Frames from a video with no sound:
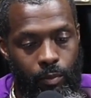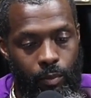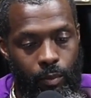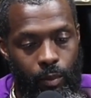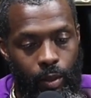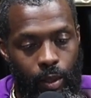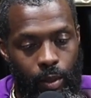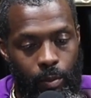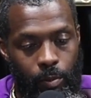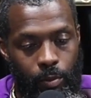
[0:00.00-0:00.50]

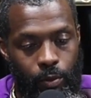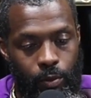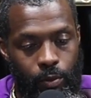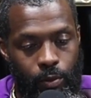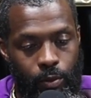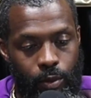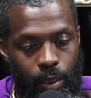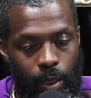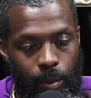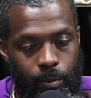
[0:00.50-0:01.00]
Hebrews
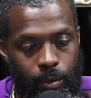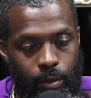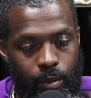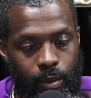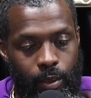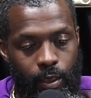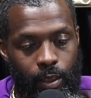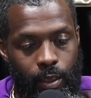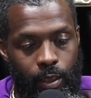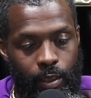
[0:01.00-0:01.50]
chapter
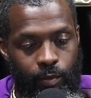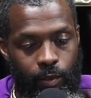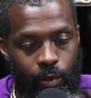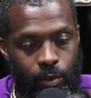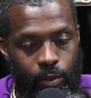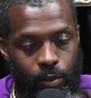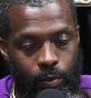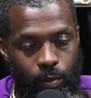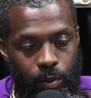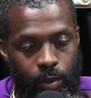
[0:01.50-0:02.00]
10 and verse
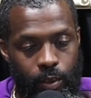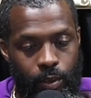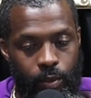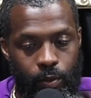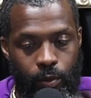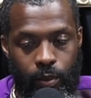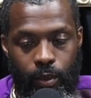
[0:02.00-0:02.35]
23.